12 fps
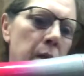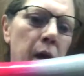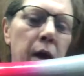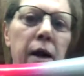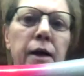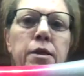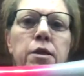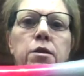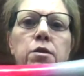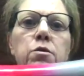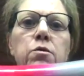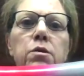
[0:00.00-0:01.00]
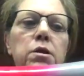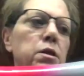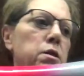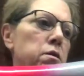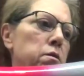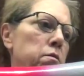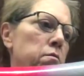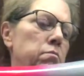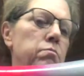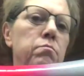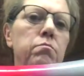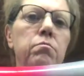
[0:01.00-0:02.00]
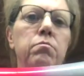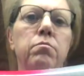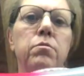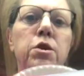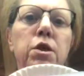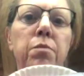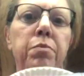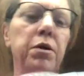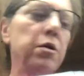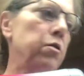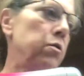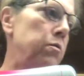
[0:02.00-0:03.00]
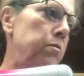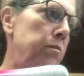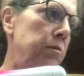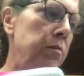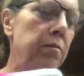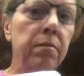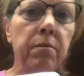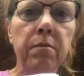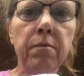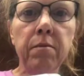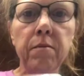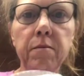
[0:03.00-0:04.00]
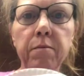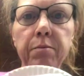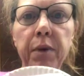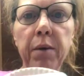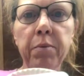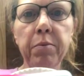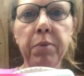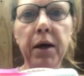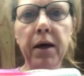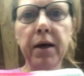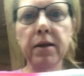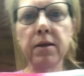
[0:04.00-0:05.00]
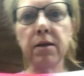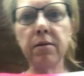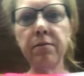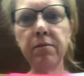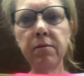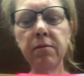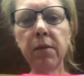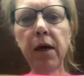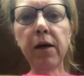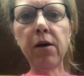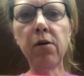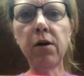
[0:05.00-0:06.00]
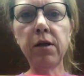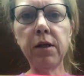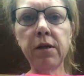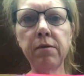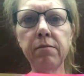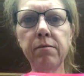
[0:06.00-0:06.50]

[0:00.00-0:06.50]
And I just use these cheap little paper plates. Hey, Courtney.